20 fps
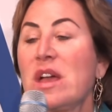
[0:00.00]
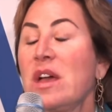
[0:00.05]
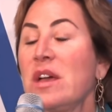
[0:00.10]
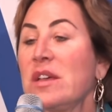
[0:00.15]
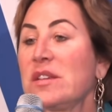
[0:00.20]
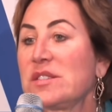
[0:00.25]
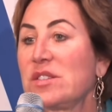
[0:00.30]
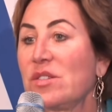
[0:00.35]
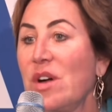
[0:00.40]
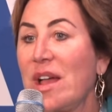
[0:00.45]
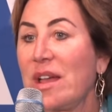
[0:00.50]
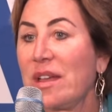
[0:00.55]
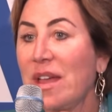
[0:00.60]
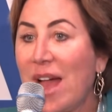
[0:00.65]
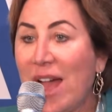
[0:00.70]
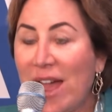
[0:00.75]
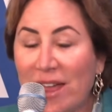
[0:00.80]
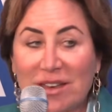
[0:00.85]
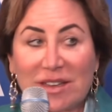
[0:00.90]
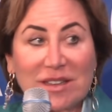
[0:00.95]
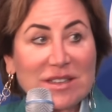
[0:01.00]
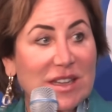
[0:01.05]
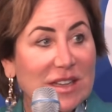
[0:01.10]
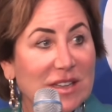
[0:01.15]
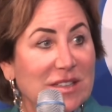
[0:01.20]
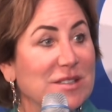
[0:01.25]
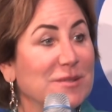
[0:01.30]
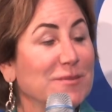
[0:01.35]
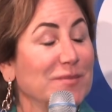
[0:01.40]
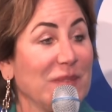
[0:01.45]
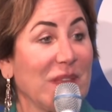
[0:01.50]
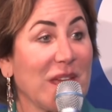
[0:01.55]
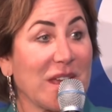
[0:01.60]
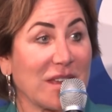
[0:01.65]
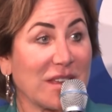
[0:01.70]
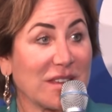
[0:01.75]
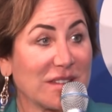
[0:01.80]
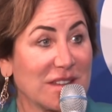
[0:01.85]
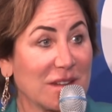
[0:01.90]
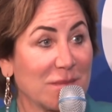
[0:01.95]
So I added it,
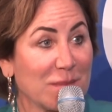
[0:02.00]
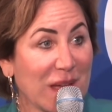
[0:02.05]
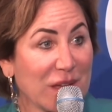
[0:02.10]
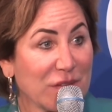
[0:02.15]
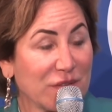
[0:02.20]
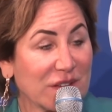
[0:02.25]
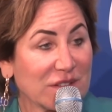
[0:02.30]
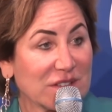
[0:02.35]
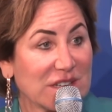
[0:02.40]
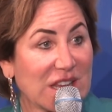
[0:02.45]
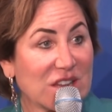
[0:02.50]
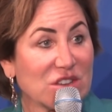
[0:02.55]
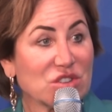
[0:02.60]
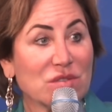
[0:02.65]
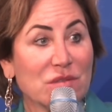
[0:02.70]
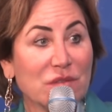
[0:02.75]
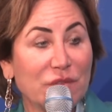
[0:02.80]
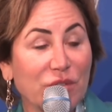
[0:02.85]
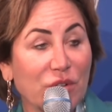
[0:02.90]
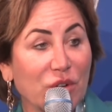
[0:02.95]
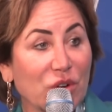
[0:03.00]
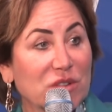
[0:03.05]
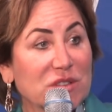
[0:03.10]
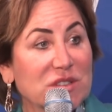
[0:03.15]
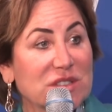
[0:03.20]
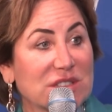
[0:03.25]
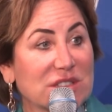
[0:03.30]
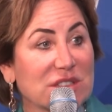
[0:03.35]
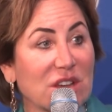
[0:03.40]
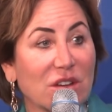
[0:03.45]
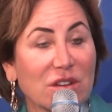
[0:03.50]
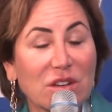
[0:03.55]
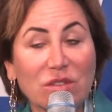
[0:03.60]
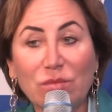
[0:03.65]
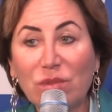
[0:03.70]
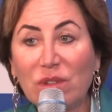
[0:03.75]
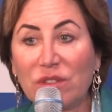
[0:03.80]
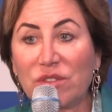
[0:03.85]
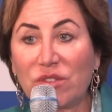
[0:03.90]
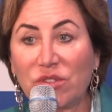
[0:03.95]
did my foundation first, started
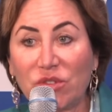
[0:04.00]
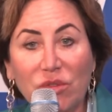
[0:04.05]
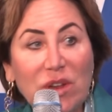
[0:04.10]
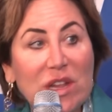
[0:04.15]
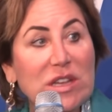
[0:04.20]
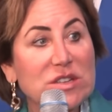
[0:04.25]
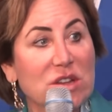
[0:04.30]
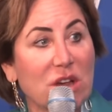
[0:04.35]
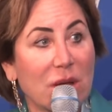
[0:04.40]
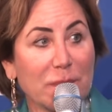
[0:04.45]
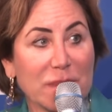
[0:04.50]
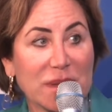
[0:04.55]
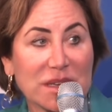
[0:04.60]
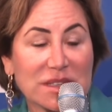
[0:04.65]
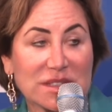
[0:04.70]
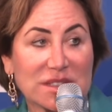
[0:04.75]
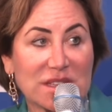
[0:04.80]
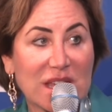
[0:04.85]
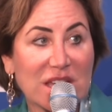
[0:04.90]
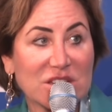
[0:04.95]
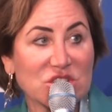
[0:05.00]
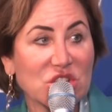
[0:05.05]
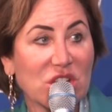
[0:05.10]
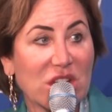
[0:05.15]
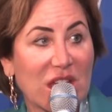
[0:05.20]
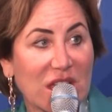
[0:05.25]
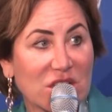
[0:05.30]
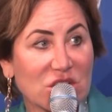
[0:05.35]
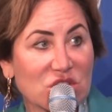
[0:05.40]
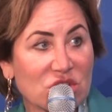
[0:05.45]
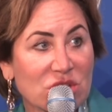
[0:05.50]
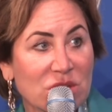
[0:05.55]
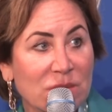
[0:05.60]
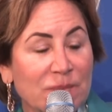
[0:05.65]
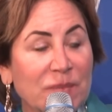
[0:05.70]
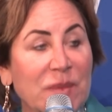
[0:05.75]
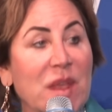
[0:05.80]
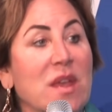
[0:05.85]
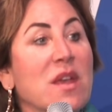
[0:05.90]
with 3 topics: education,